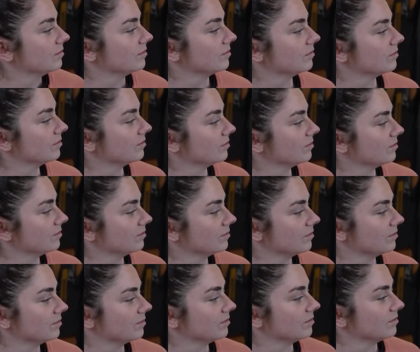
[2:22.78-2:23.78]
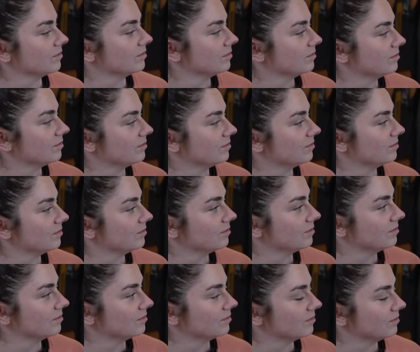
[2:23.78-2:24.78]

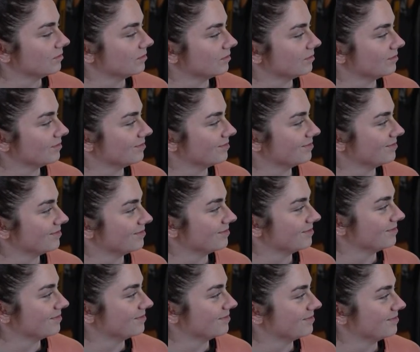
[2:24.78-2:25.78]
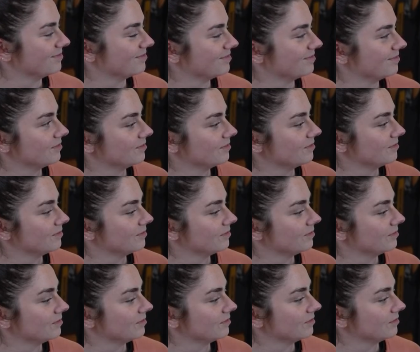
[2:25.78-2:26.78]

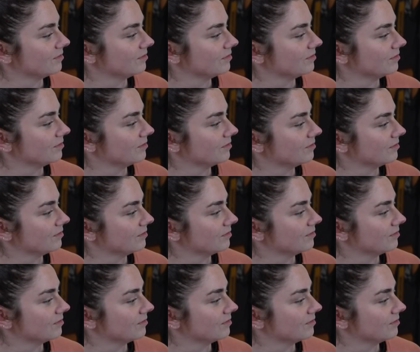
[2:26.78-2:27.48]
[no speech]